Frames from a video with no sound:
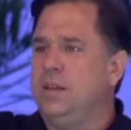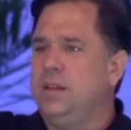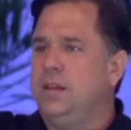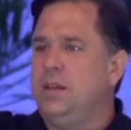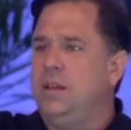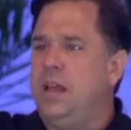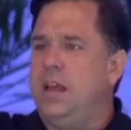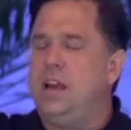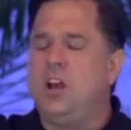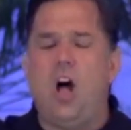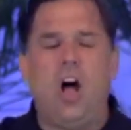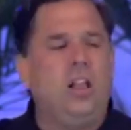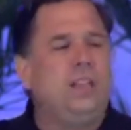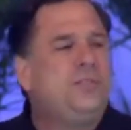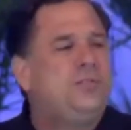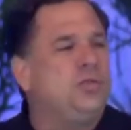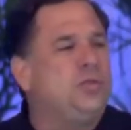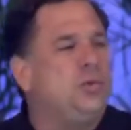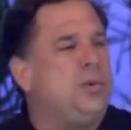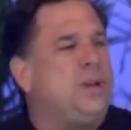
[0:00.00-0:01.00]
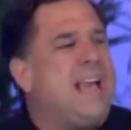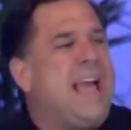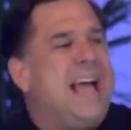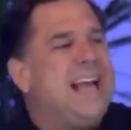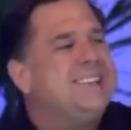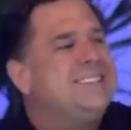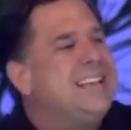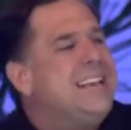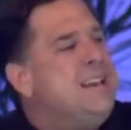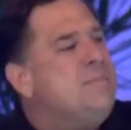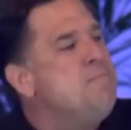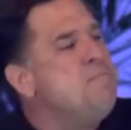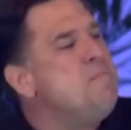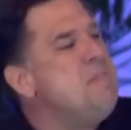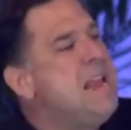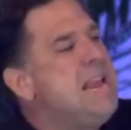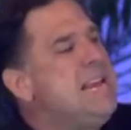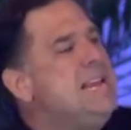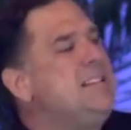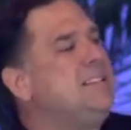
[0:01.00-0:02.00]
And an olive tree has
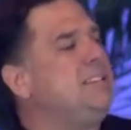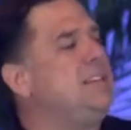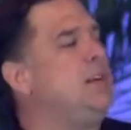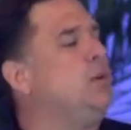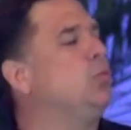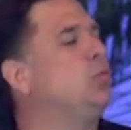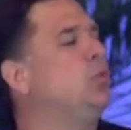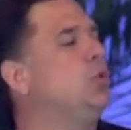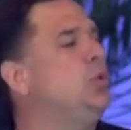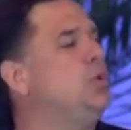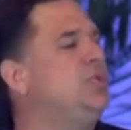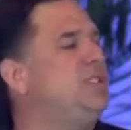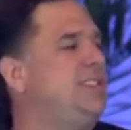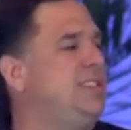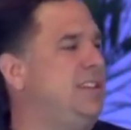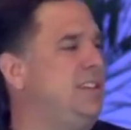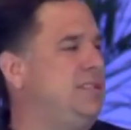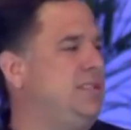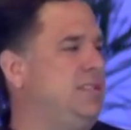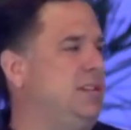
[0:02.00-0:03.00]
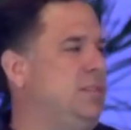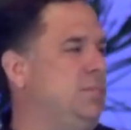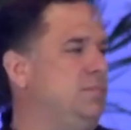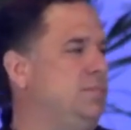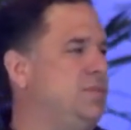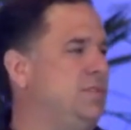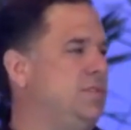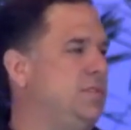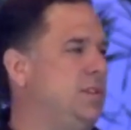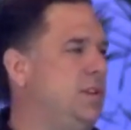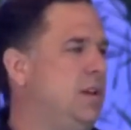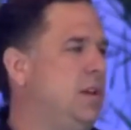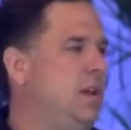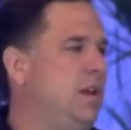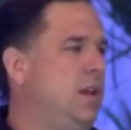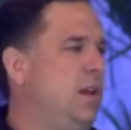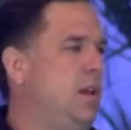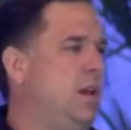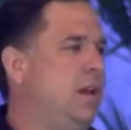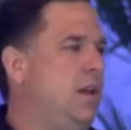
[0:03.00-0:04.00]
amazing root systems.
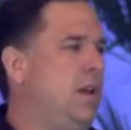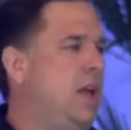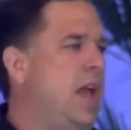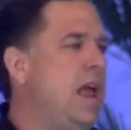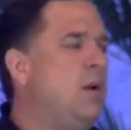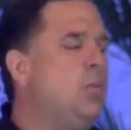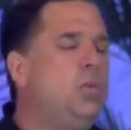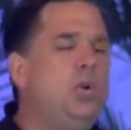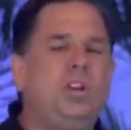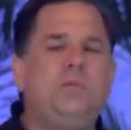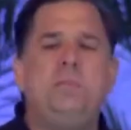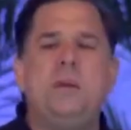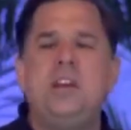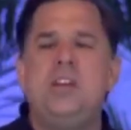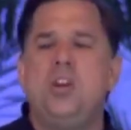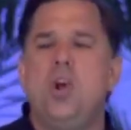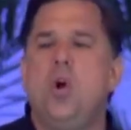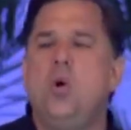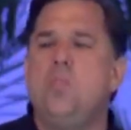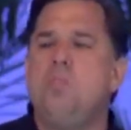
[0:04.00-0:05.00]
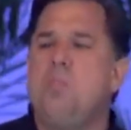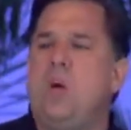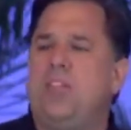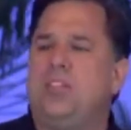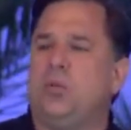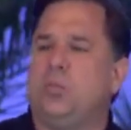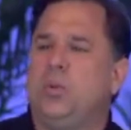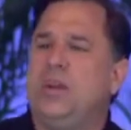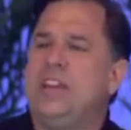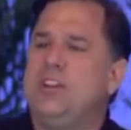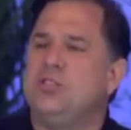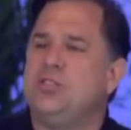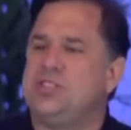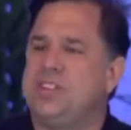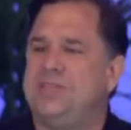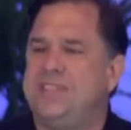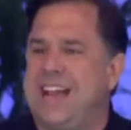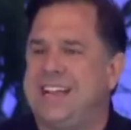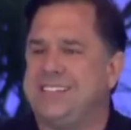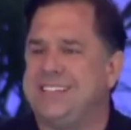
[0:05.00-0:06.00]
And it would have been known by the readers of
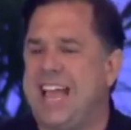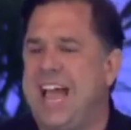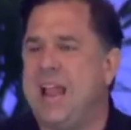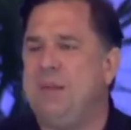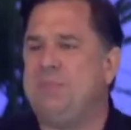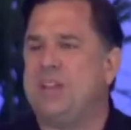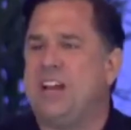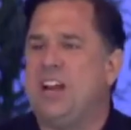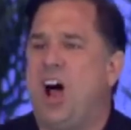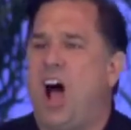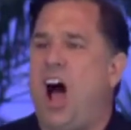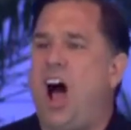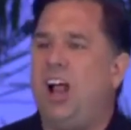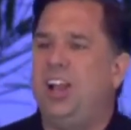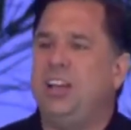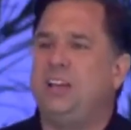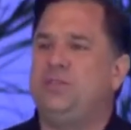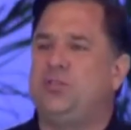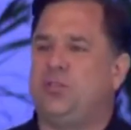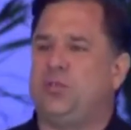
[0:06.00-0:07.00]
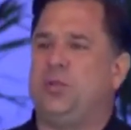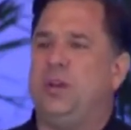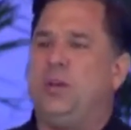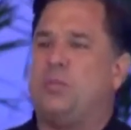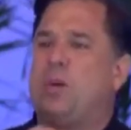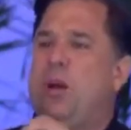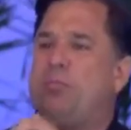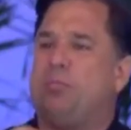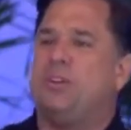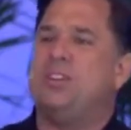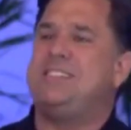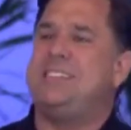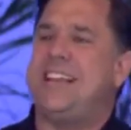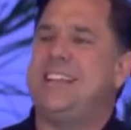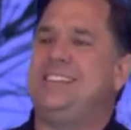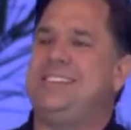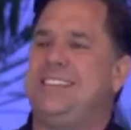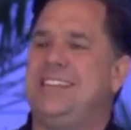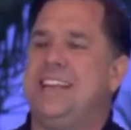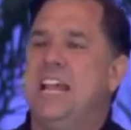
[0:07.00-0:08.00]
that time that an olive tree
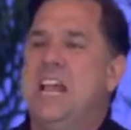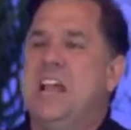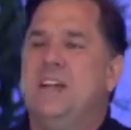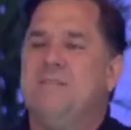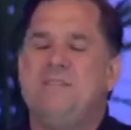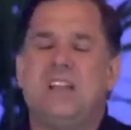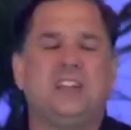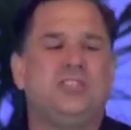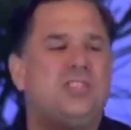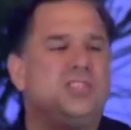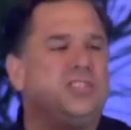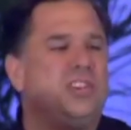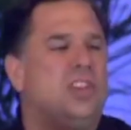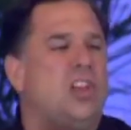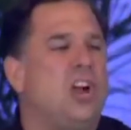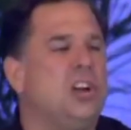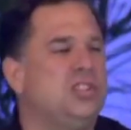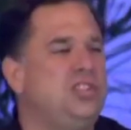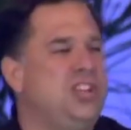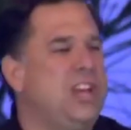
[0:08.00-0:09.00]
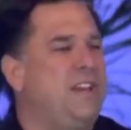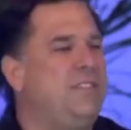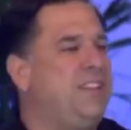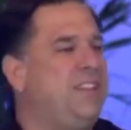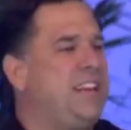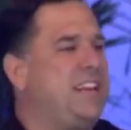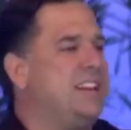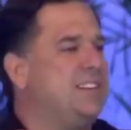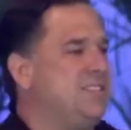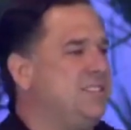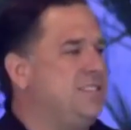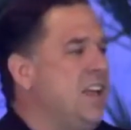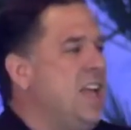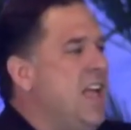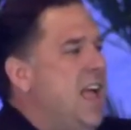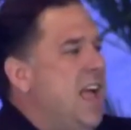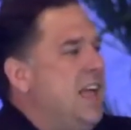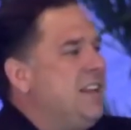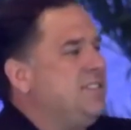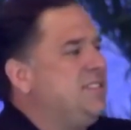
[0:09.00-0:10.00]
represented not just longevity
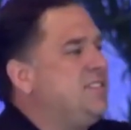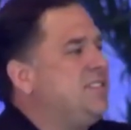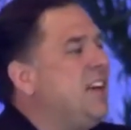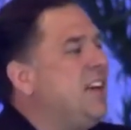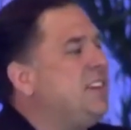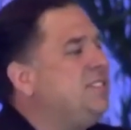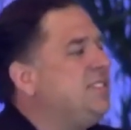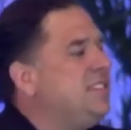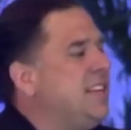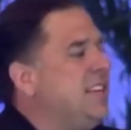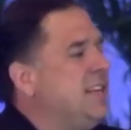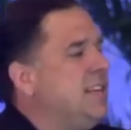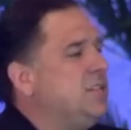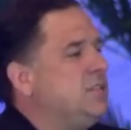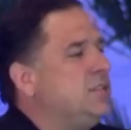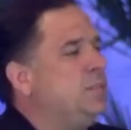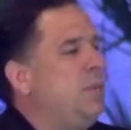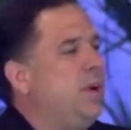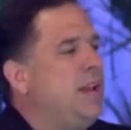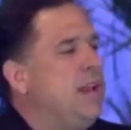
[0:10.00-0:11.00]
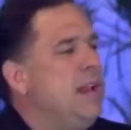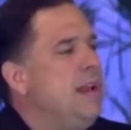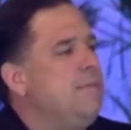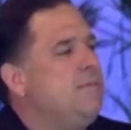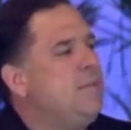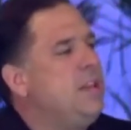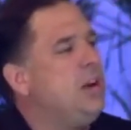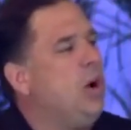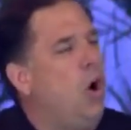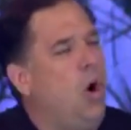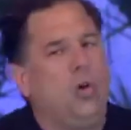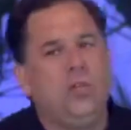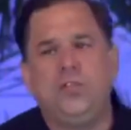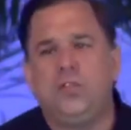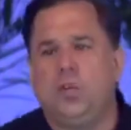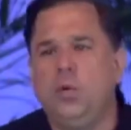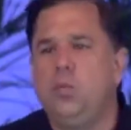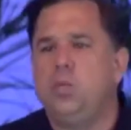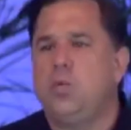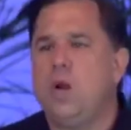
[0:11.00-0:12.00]
and sustenance, but it
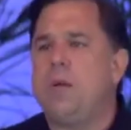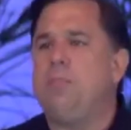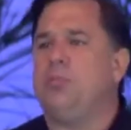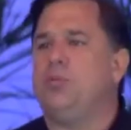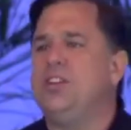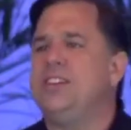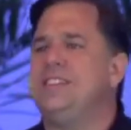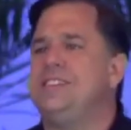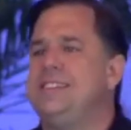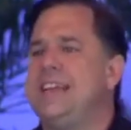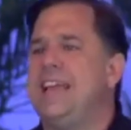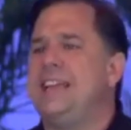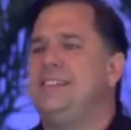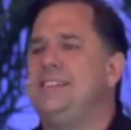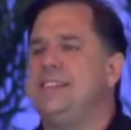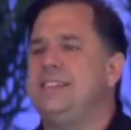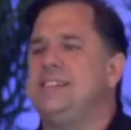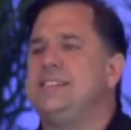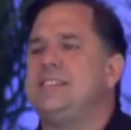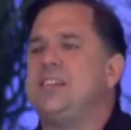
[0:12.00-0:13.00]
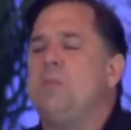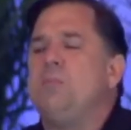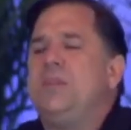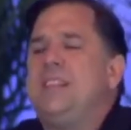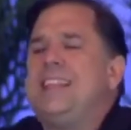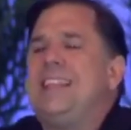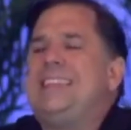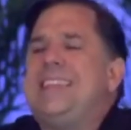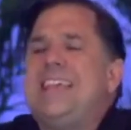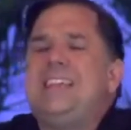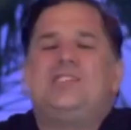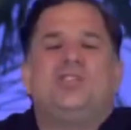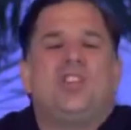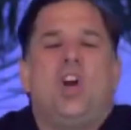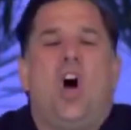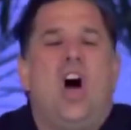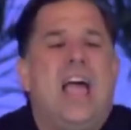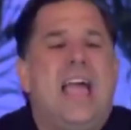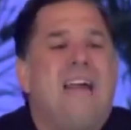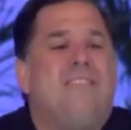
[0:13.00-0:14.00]
also represented something that they
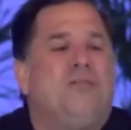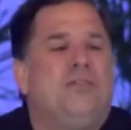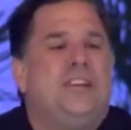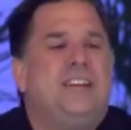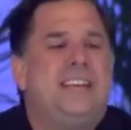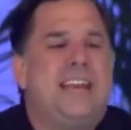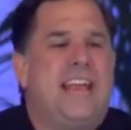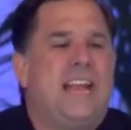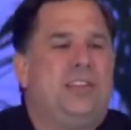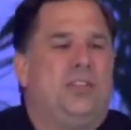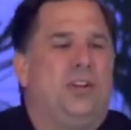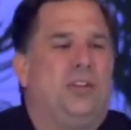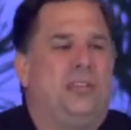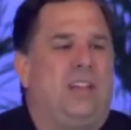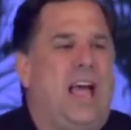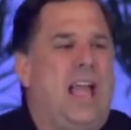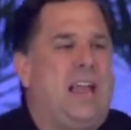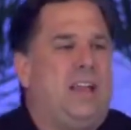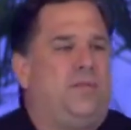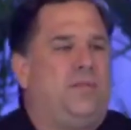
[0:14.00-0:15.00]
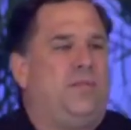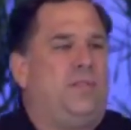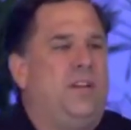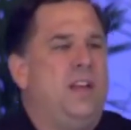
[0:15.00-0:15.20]
saw every day in their life.